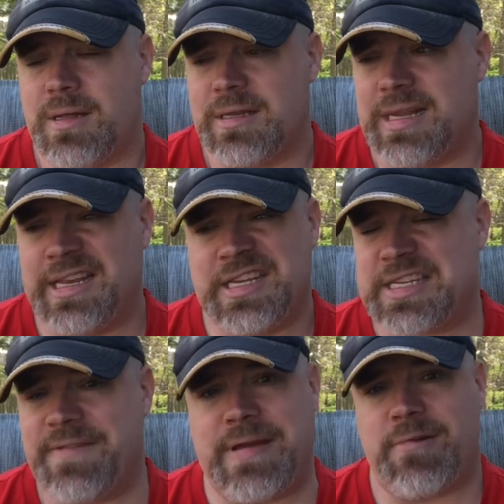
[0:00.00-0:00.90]
I just
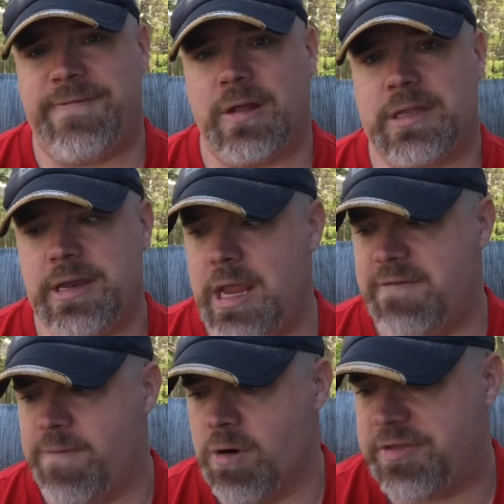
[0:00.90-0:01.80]
have never felt the need
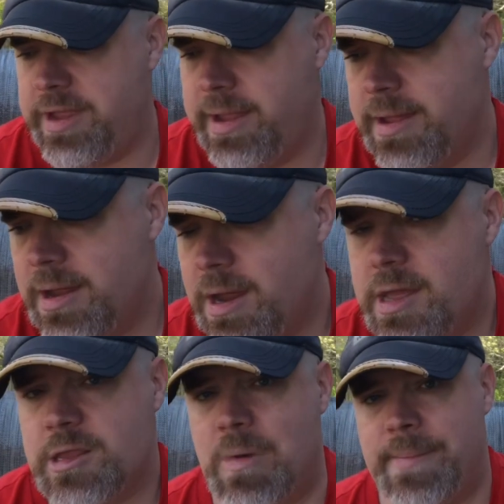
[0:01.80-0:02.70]
for it. The
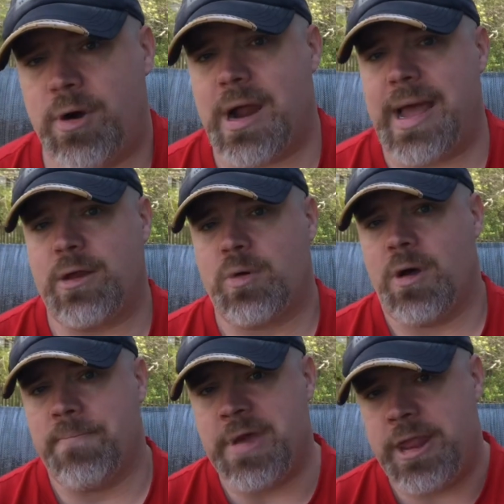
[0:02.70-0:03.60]
Weber
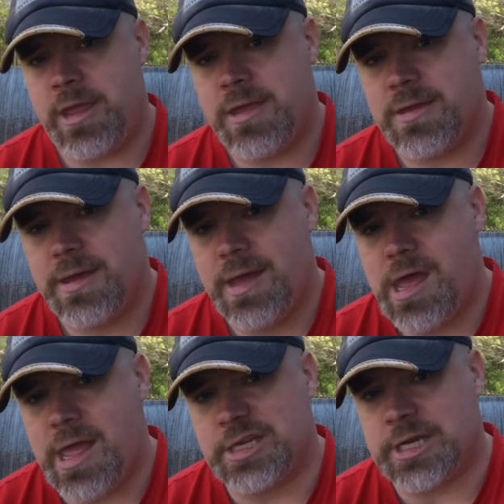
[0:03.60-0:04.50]
iGrill Mini
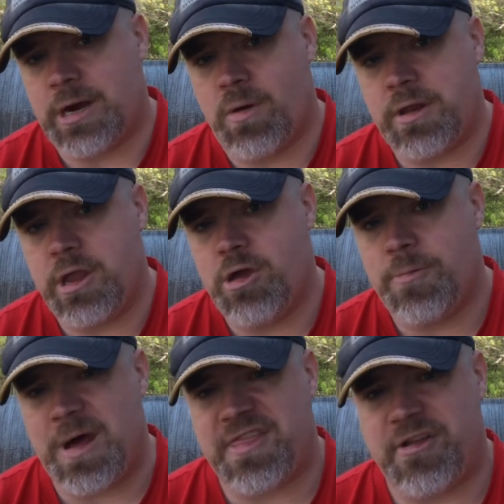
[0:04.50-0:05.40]
is going to run you
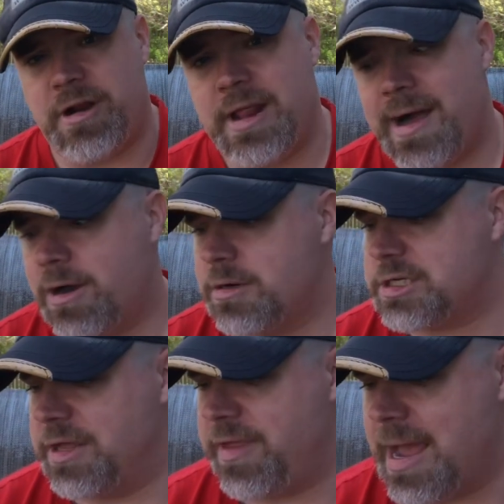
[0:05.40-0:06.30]
about $30,
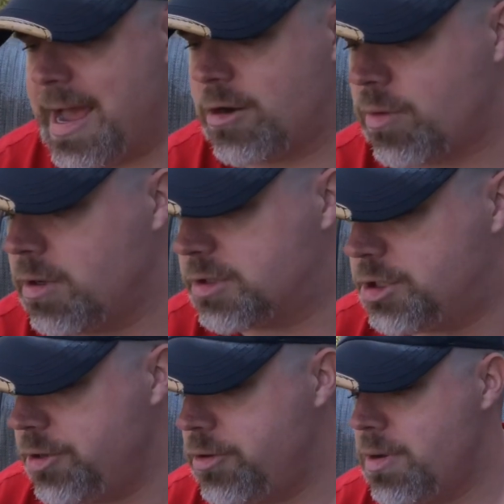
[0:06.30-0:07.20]
and the iGrill
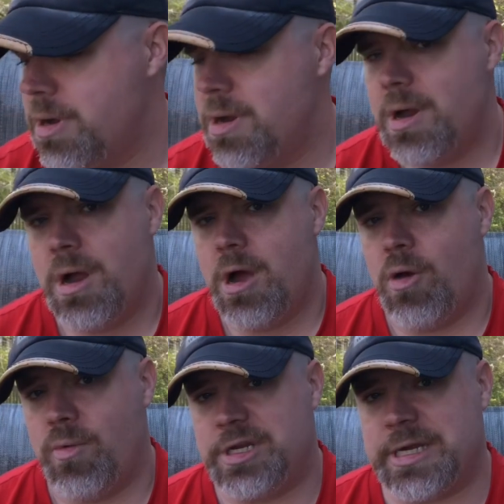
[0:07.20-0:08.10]
2,
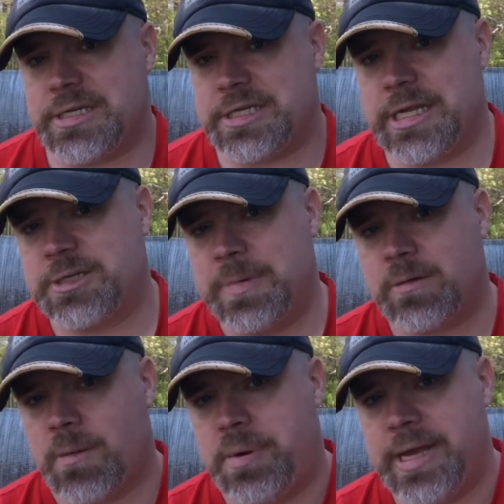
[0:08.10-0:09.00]
which has since been
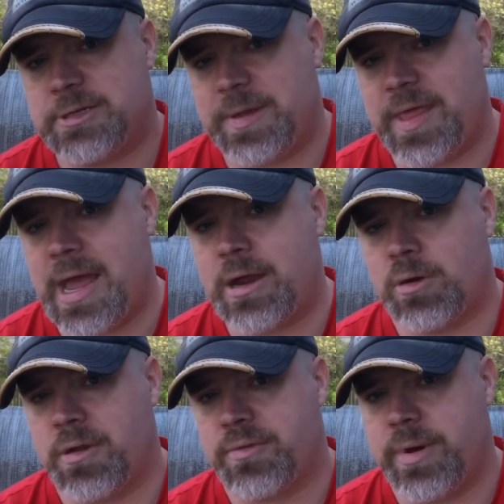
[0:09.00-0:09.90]
replaced by the
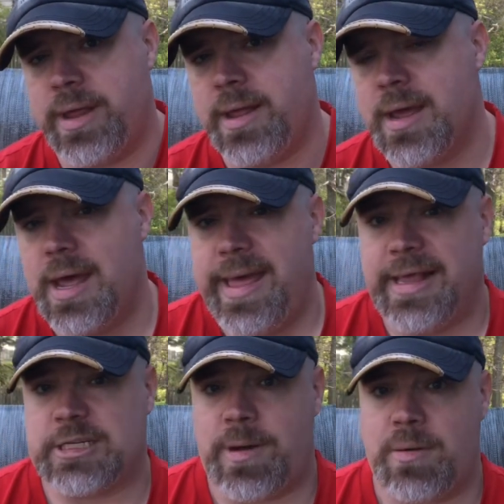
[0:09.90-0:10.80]
iGrill 3,
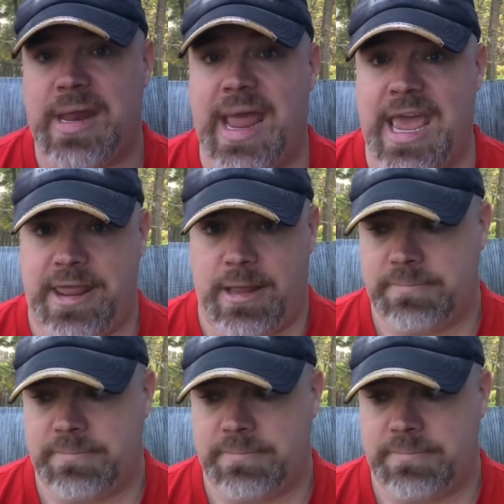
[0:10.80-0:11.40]
is around $80.